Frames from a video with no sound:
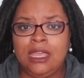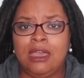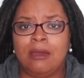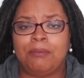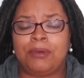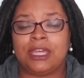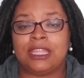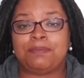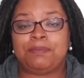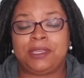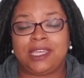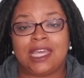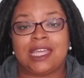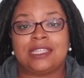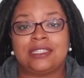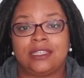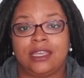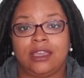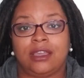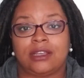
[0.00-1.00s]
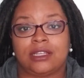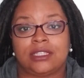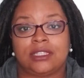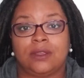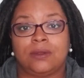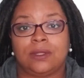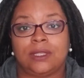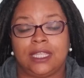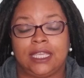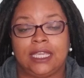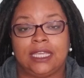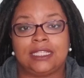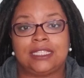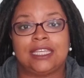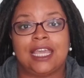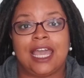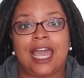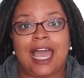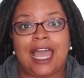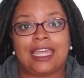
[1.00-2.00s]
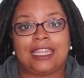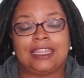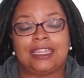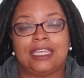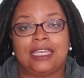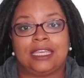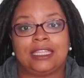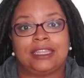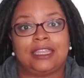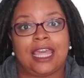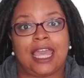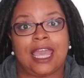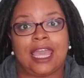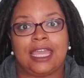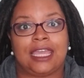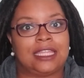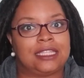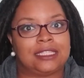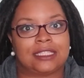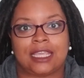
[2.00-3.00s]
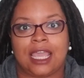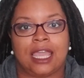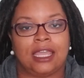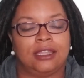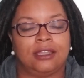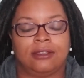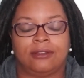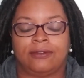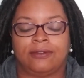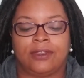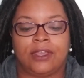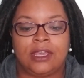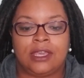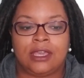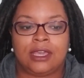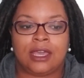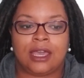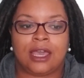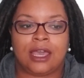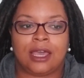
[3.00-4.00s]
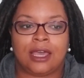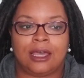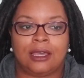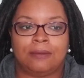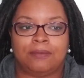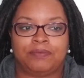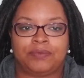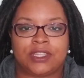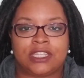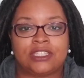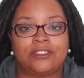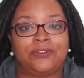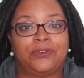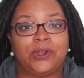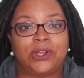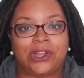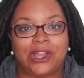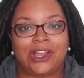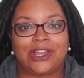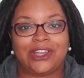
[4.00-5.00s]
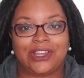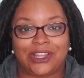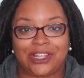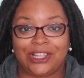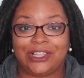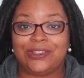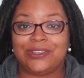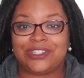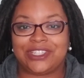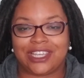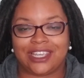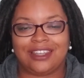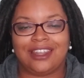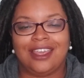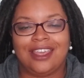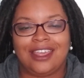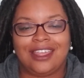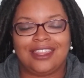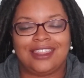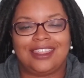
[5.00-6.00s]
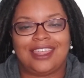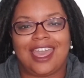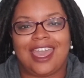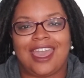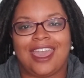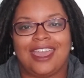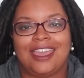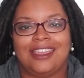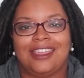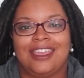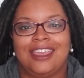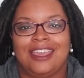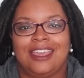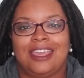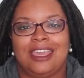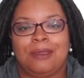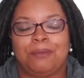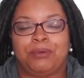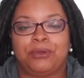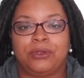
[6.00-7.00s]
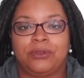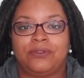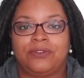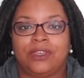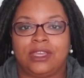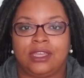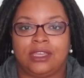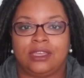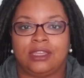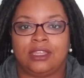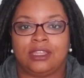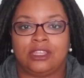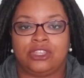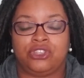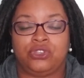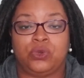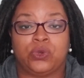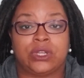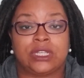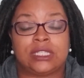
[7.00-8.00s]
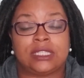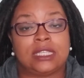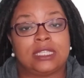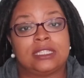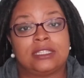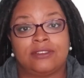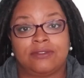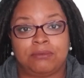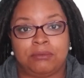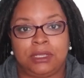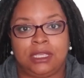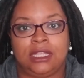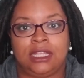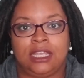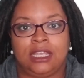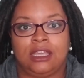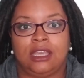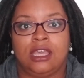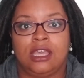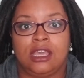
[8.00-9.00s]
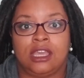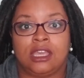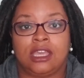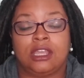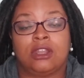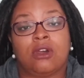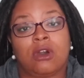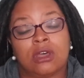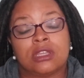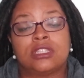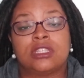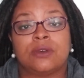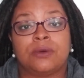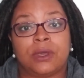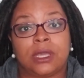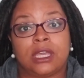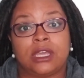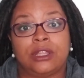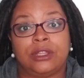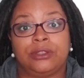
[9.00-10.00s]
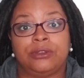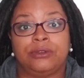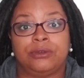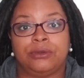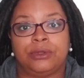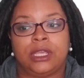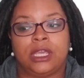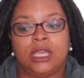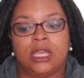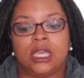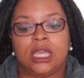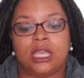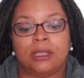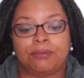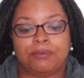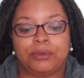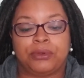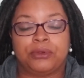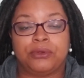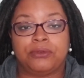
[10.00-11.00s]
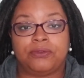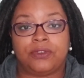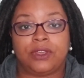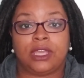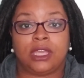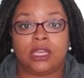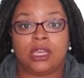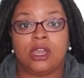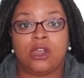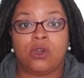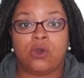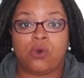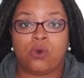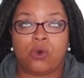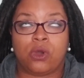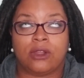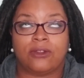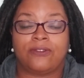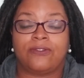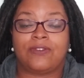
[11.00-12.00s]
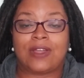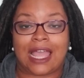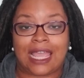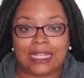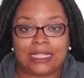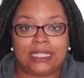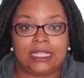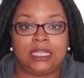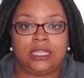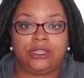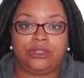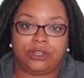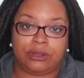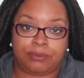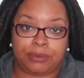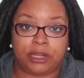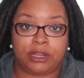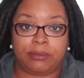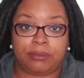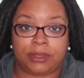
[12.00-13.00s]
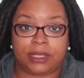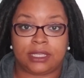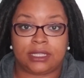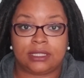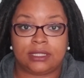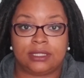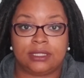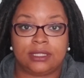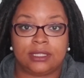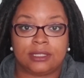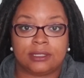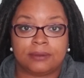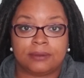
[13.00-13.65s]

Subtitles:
but because they are so linked, I think that it's kind of, it's a foregone conclusion that improving your sense of meaning can also include improving or finding your purpose.